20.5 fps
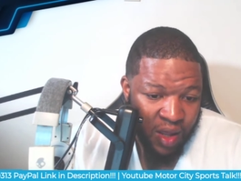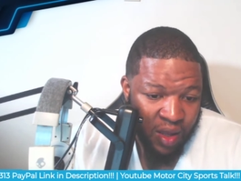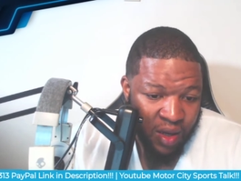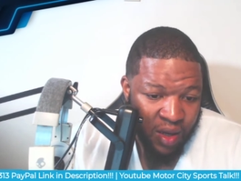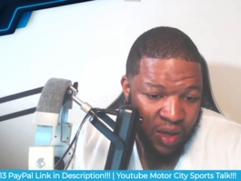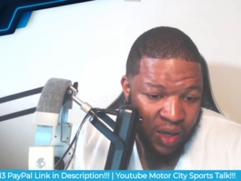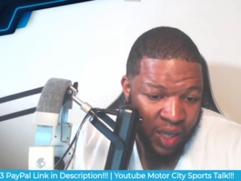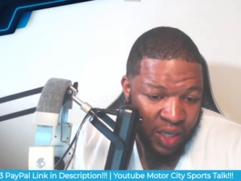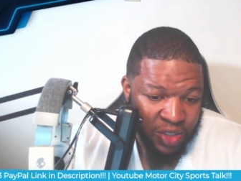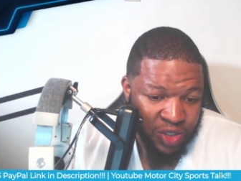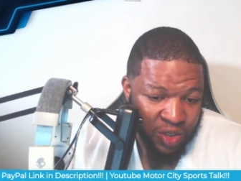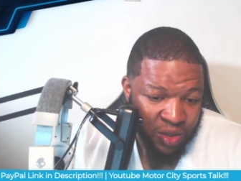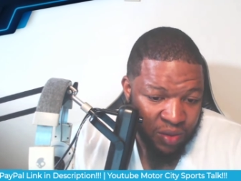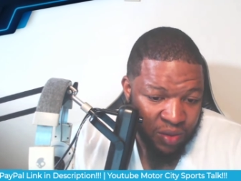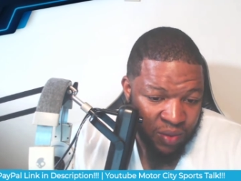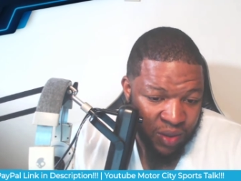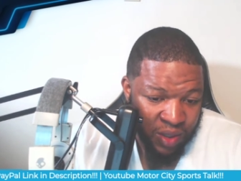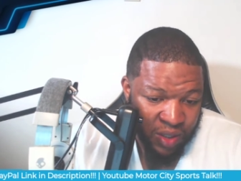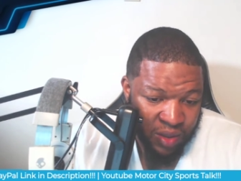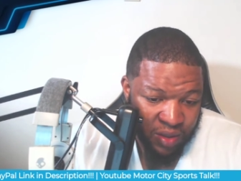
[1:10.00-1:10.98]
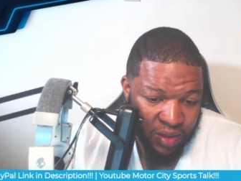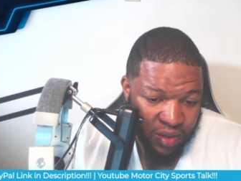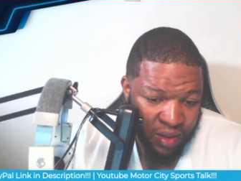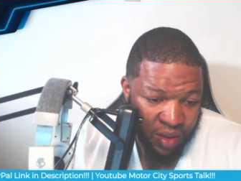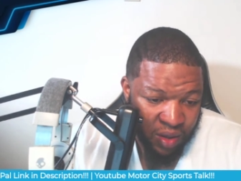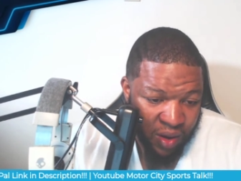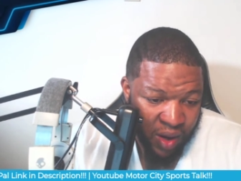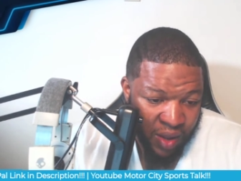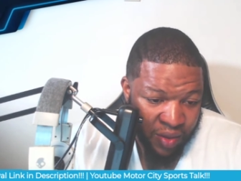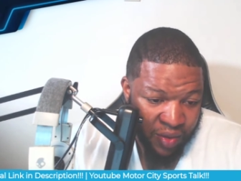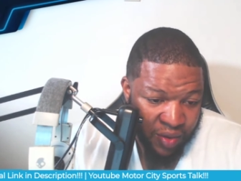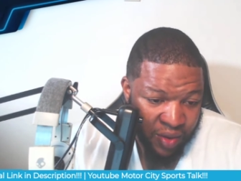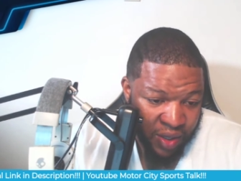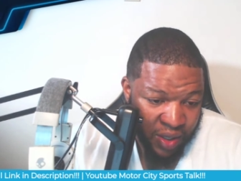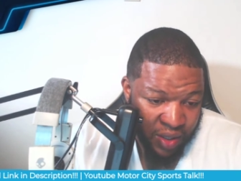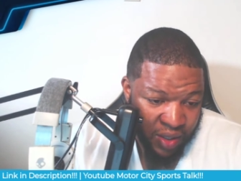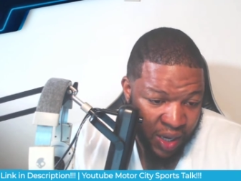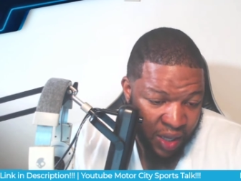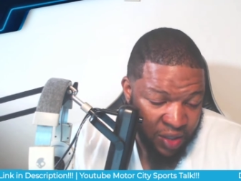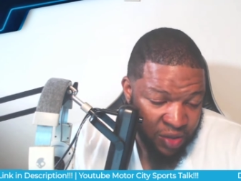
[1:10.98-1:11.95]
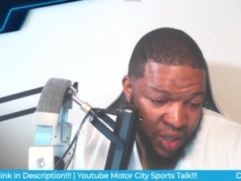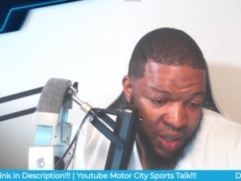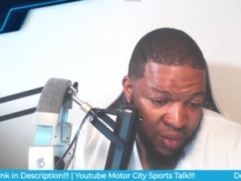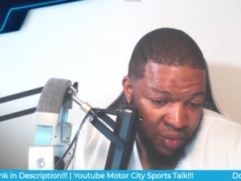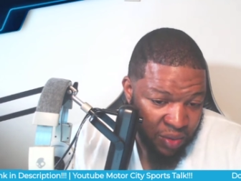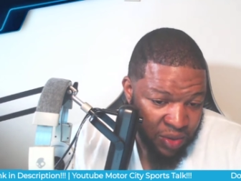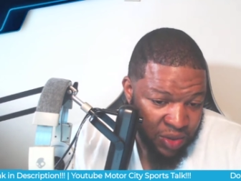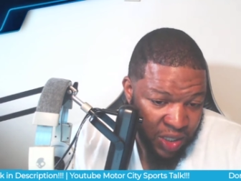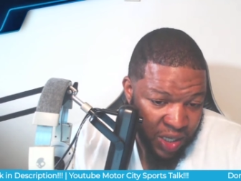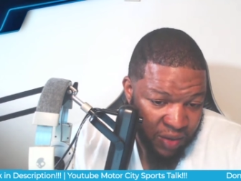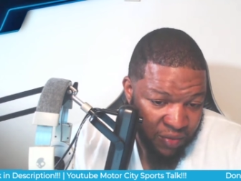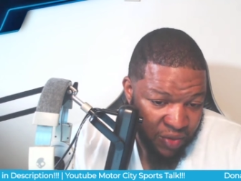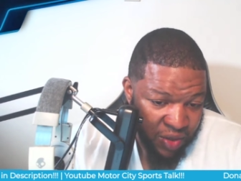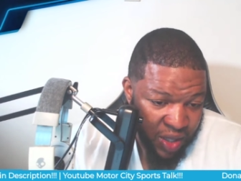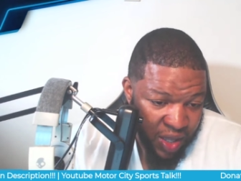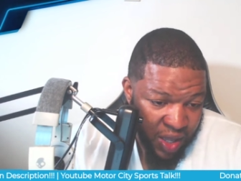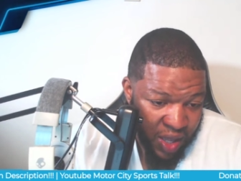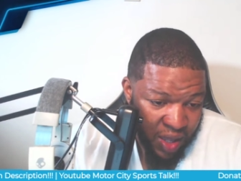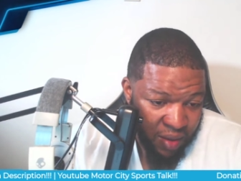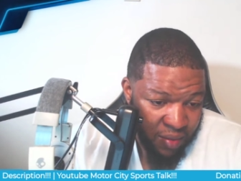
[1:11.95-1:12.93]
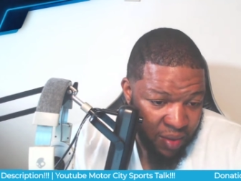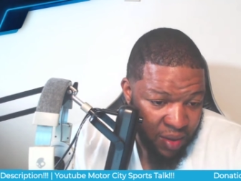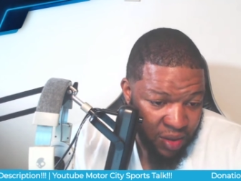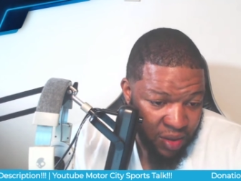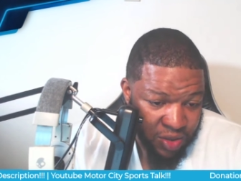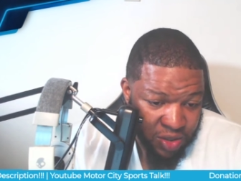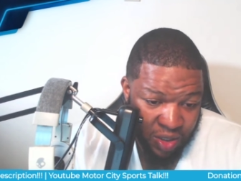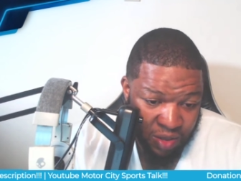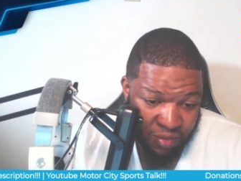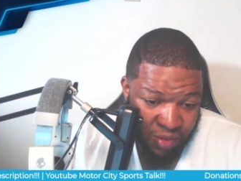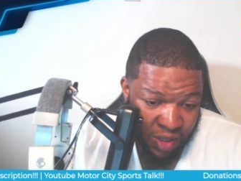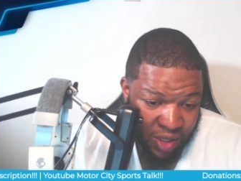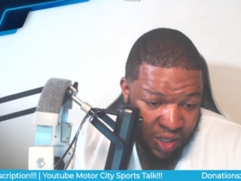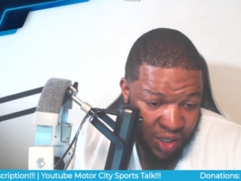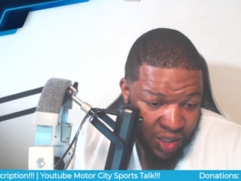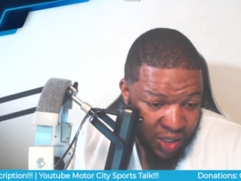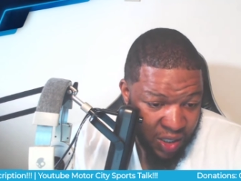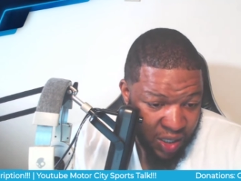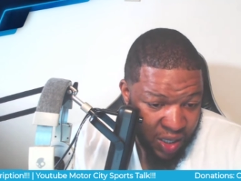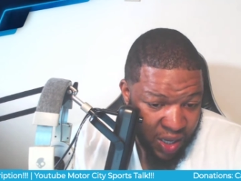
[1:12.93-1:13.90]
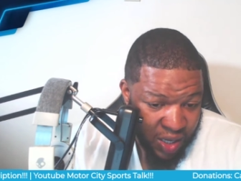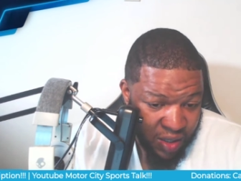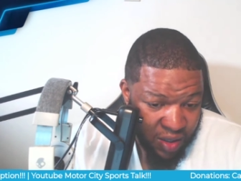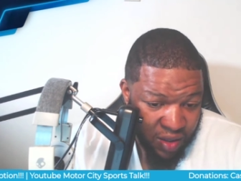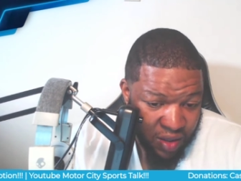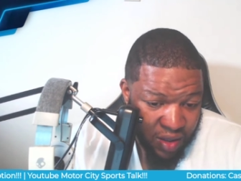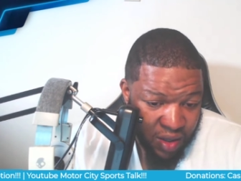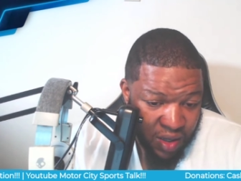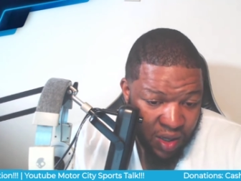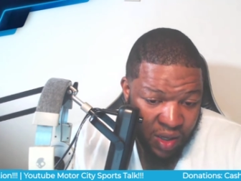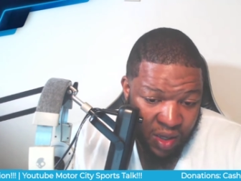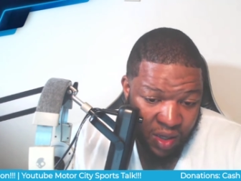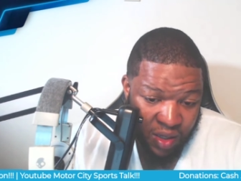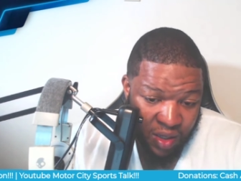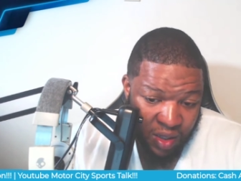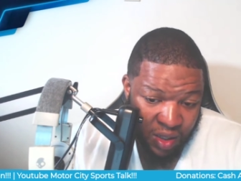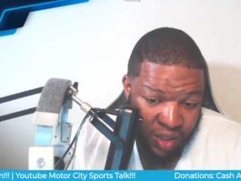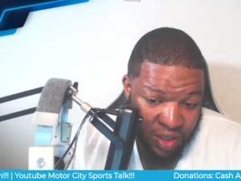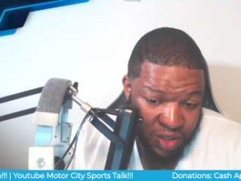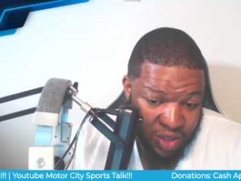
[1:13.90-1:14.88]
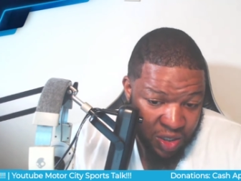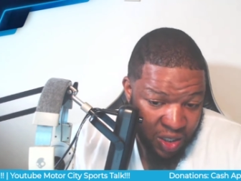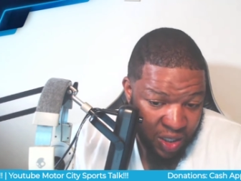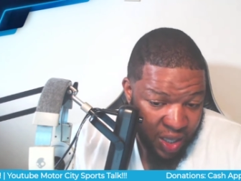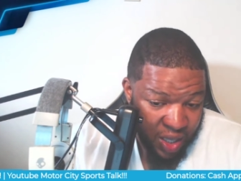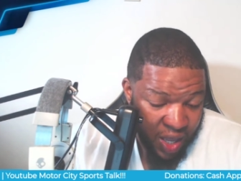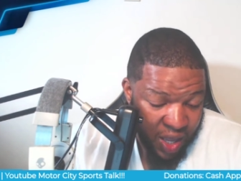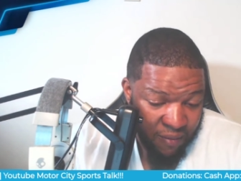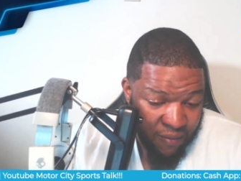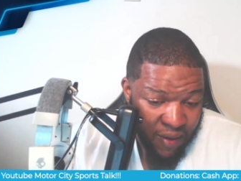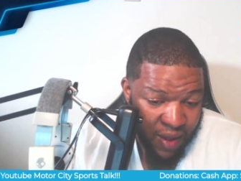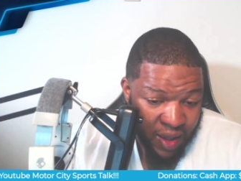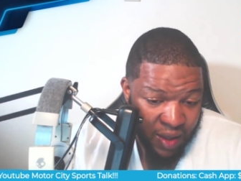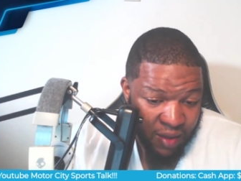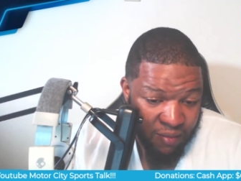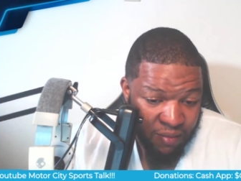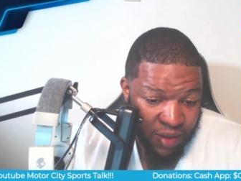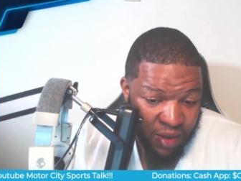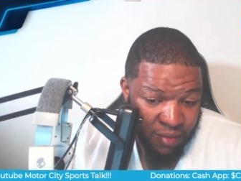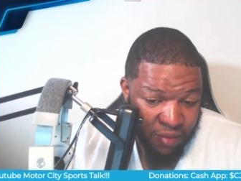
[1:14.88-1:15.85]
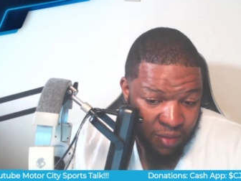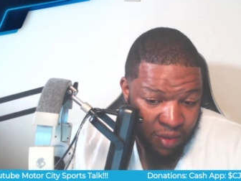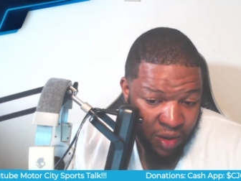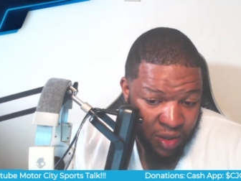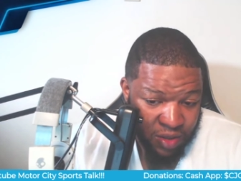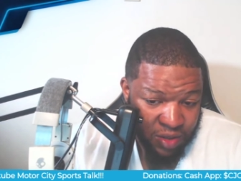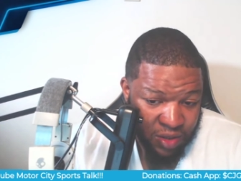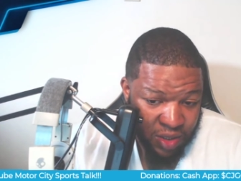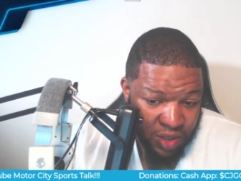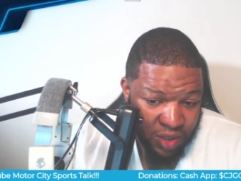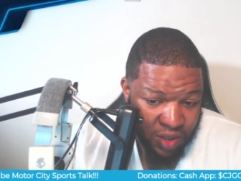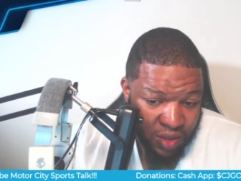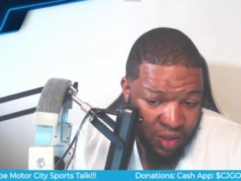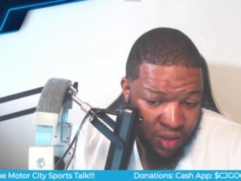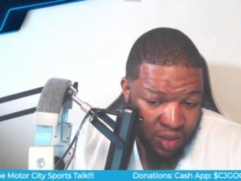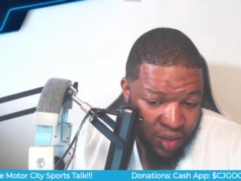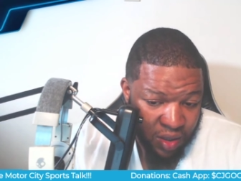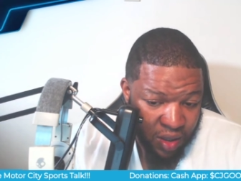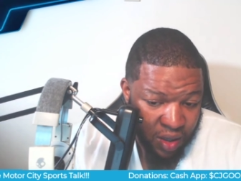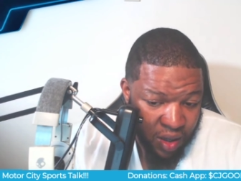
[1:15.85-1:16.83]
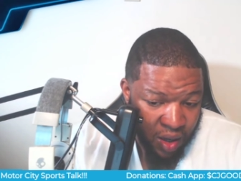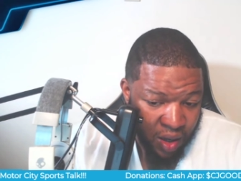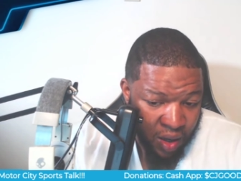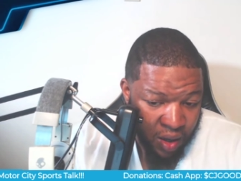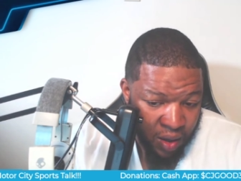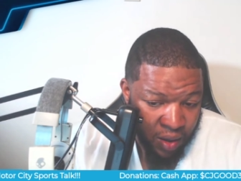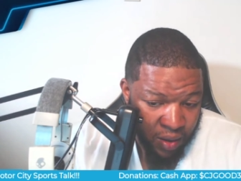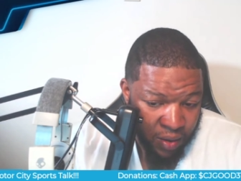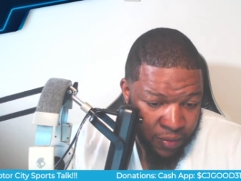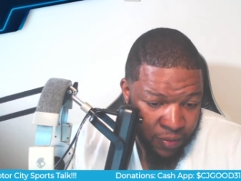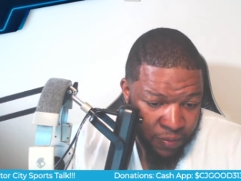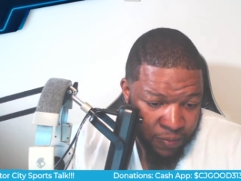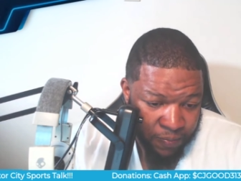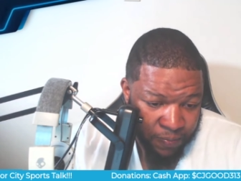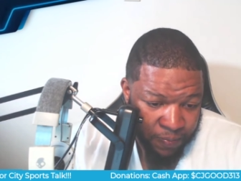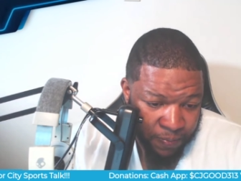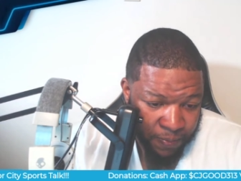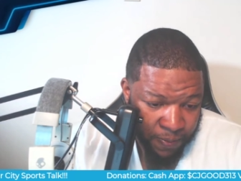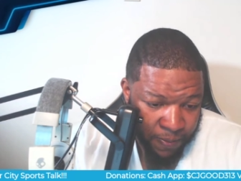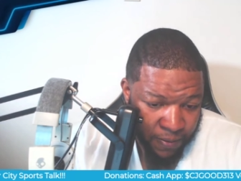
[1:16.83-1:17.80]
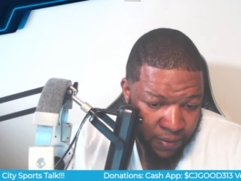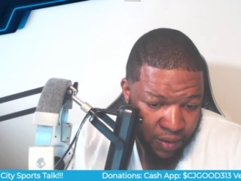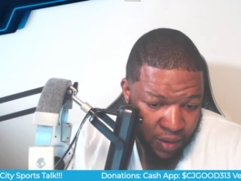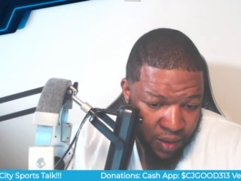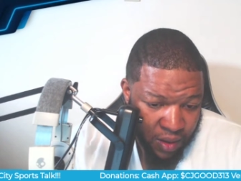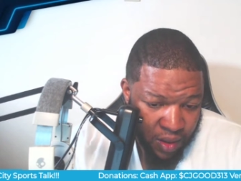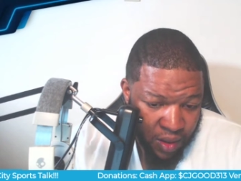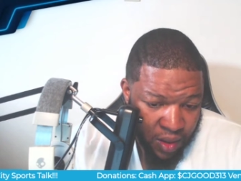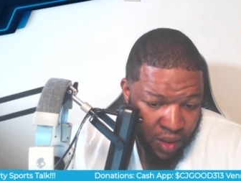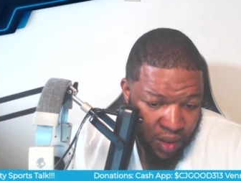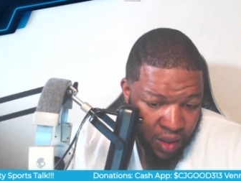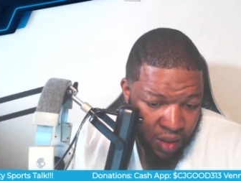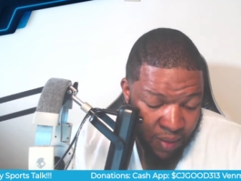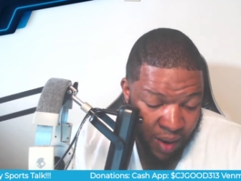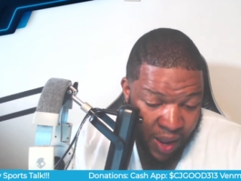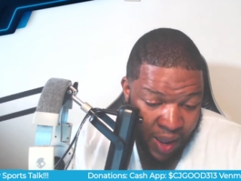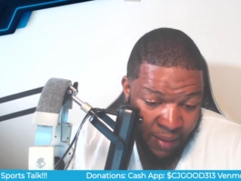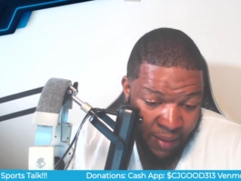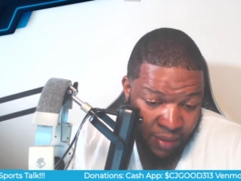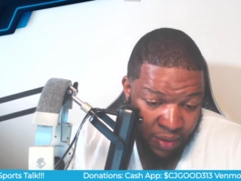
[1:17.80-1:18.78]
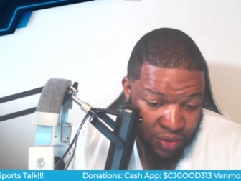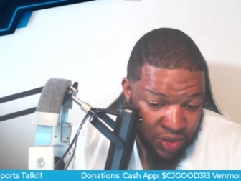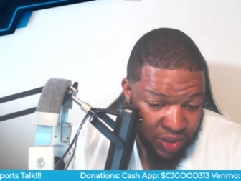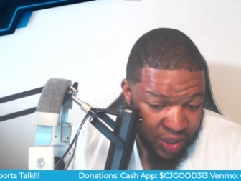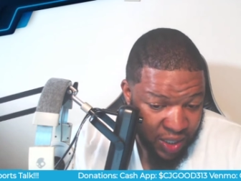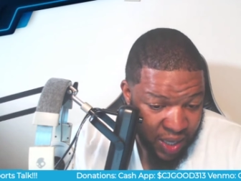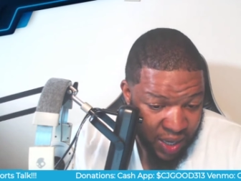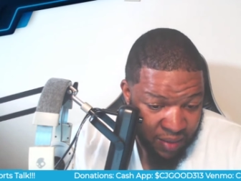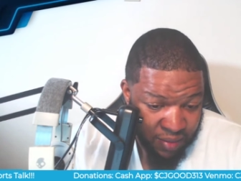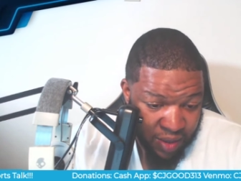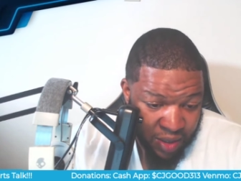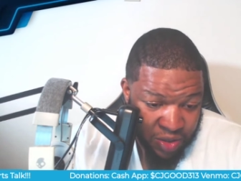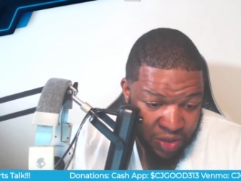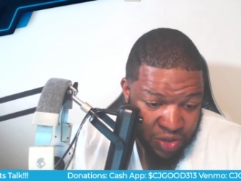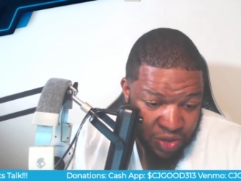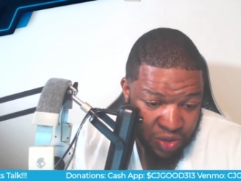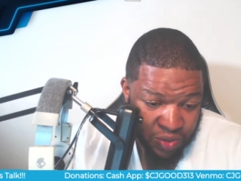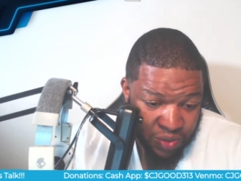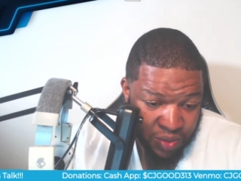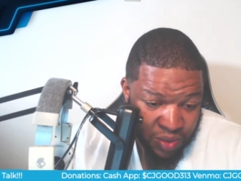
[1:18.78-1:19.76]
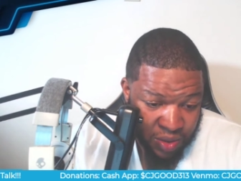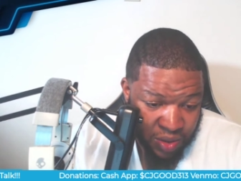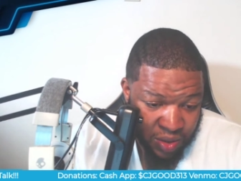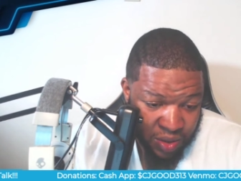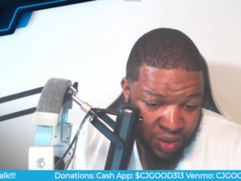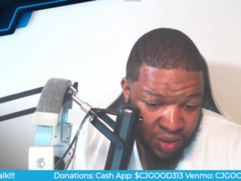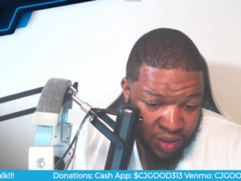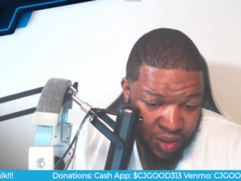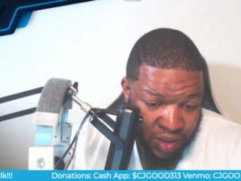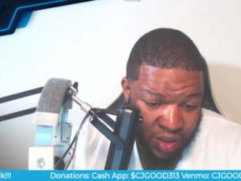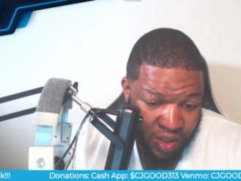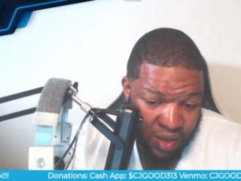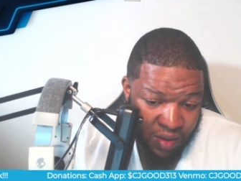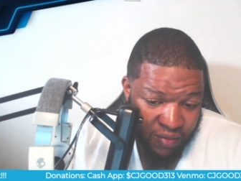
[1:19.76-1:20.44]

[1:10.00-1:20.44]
They should have went, you know, other than they they was in every game. Should have beat Indiana. Should have came back and beat Boston. Um, Miami was a game they should have won.